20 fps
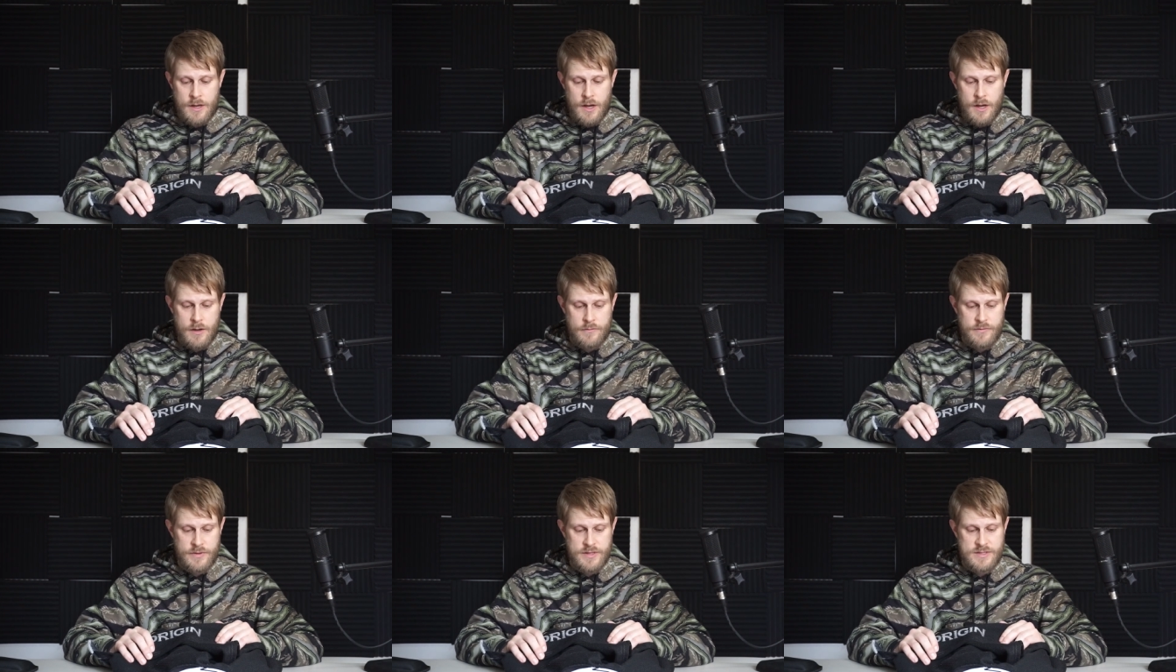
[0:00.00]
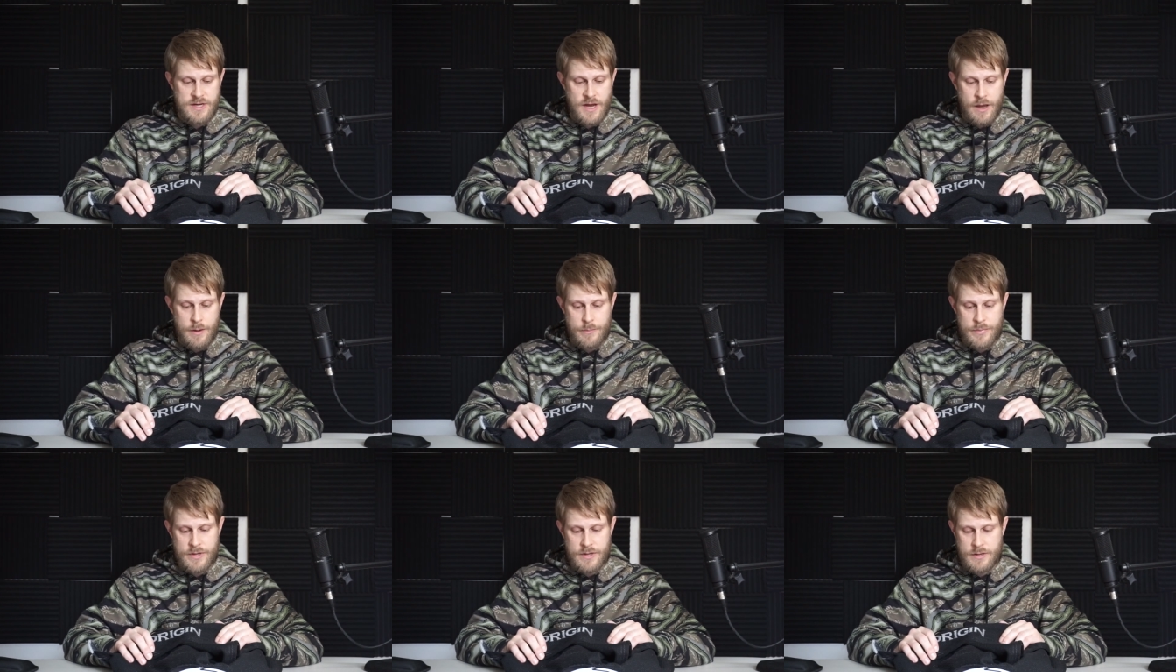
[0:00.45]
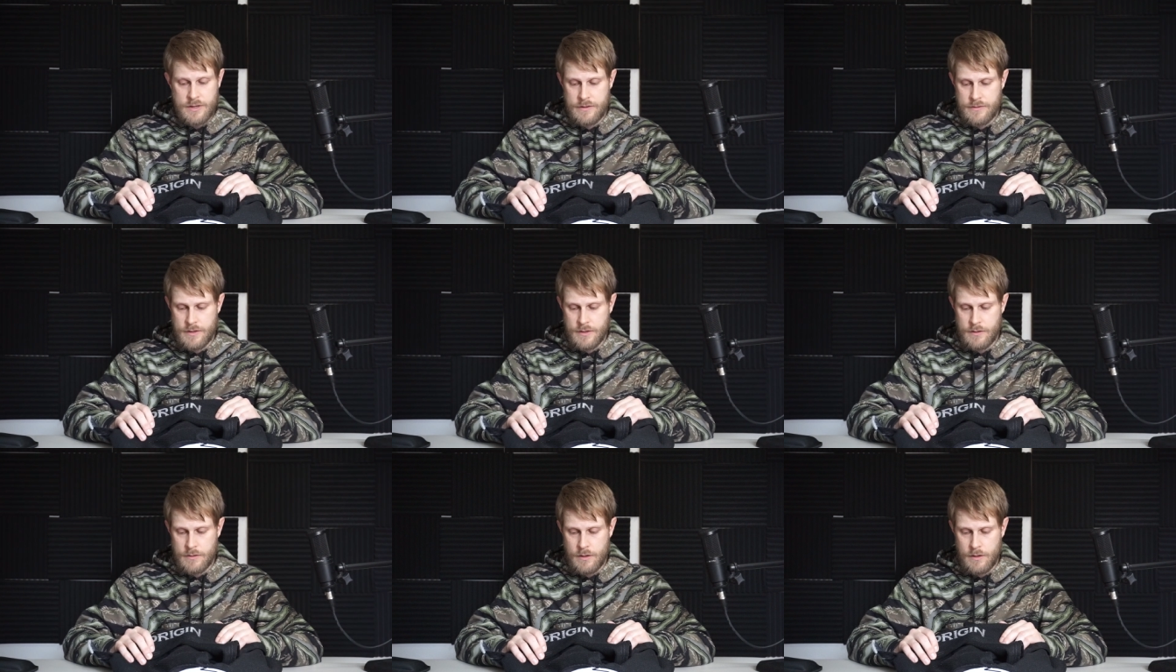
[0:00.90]
uh, for the time being,
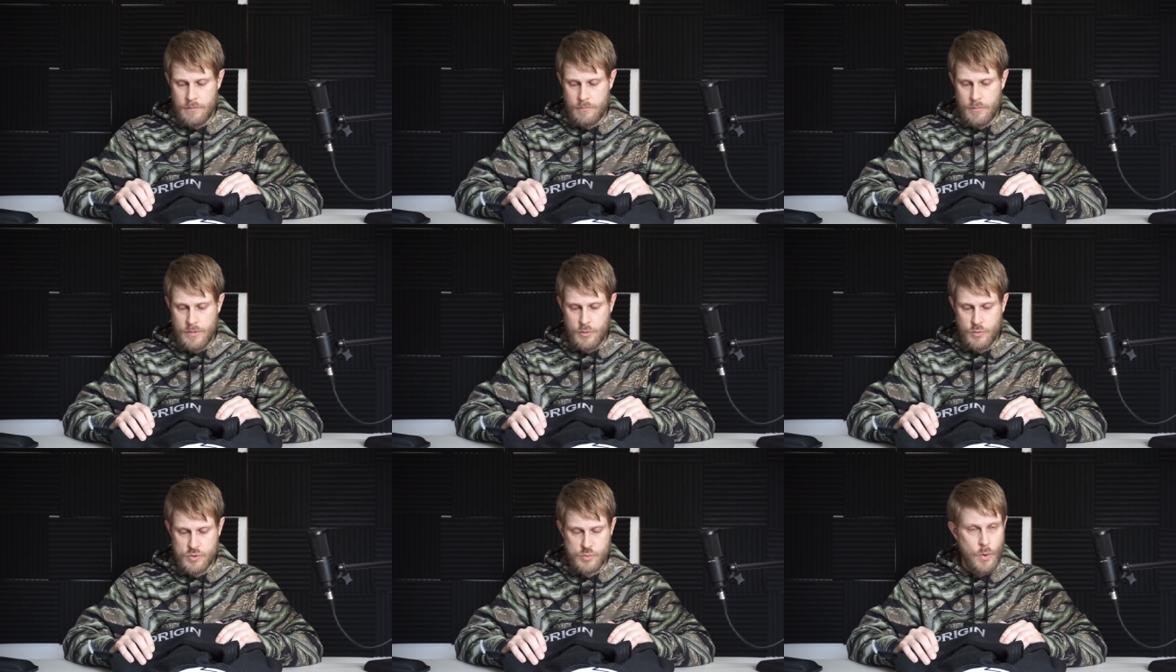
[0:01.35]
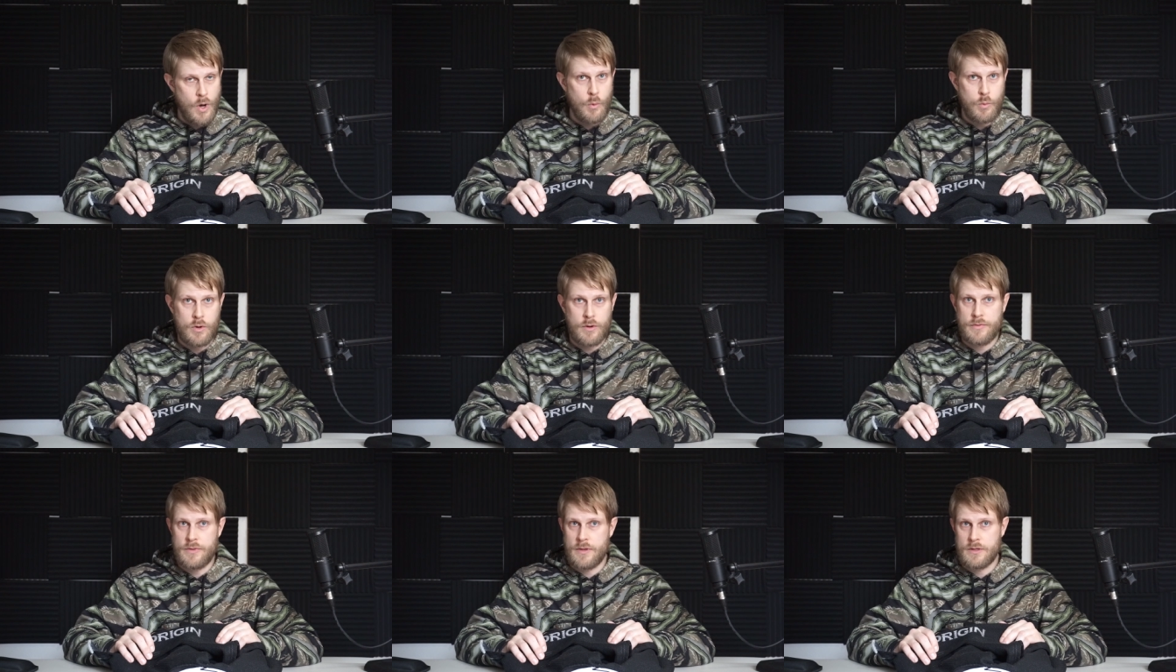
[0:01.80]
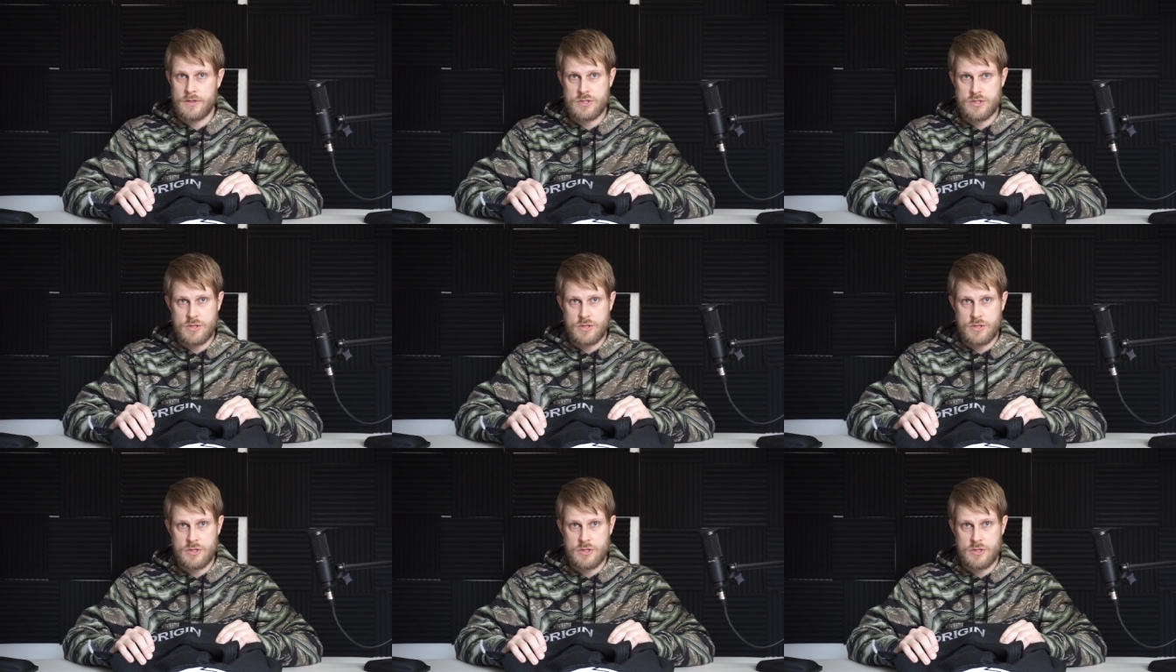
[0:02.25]
then um, it was well worth it.